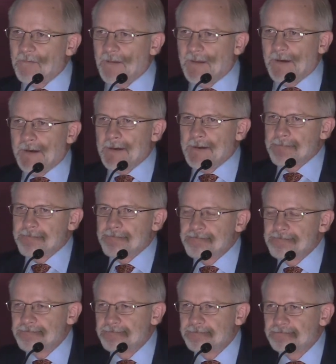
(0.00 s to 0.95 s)

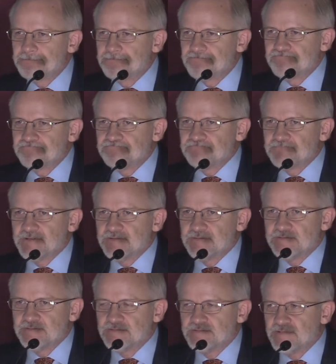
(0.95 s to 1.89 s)
um,
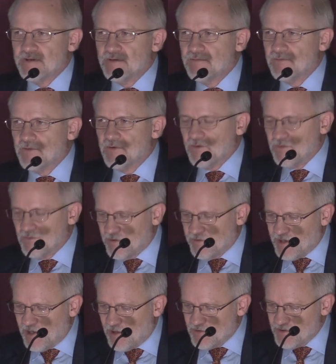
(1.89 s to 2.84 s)
on,
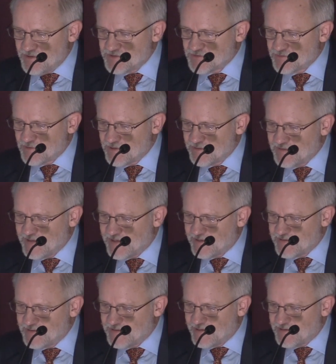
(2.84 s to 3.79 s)
on, how literal
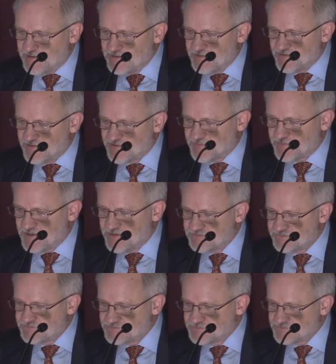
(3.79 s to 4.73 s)
that that is. But
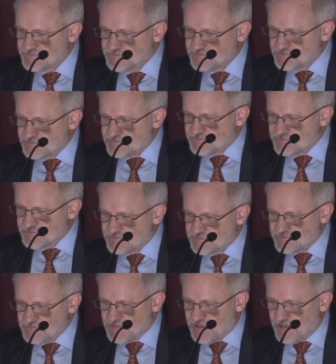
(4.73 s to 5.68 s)

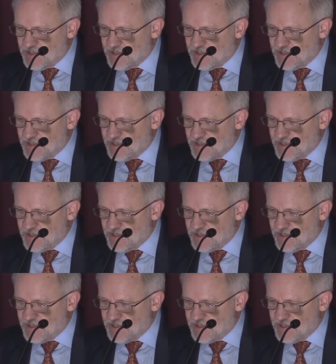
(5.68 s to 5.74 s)
you